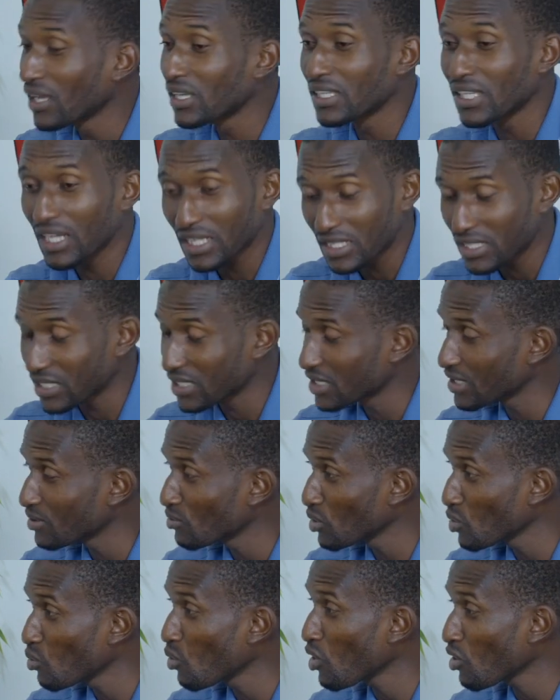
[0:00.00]
Yes,
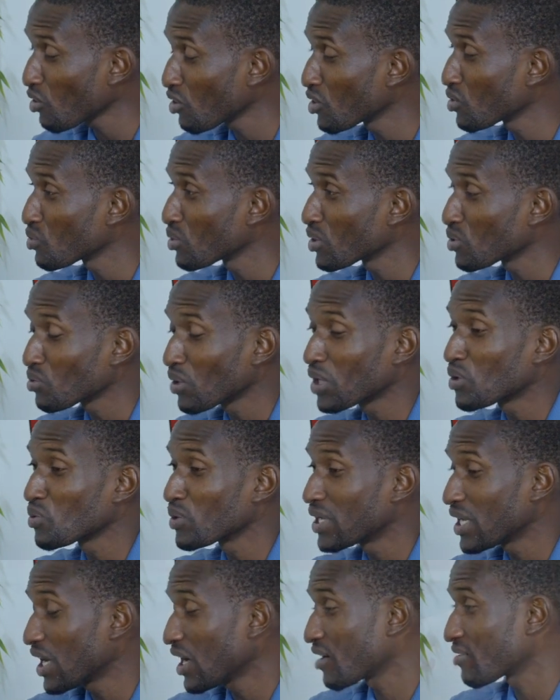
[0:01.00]
we work on with what
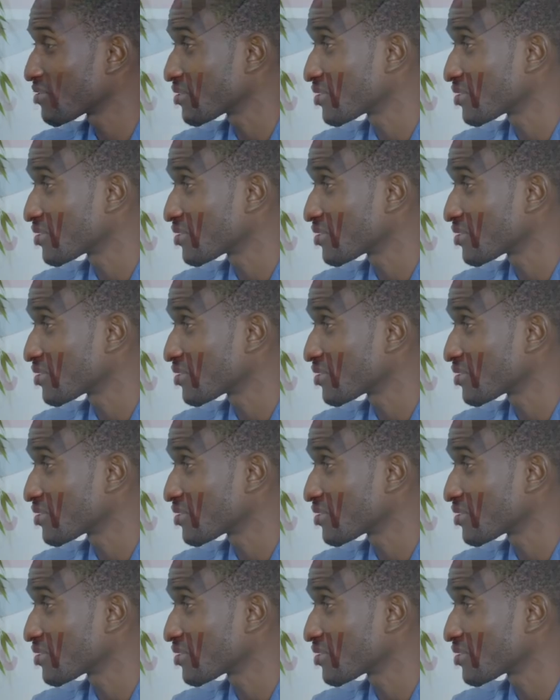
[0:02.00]
we have,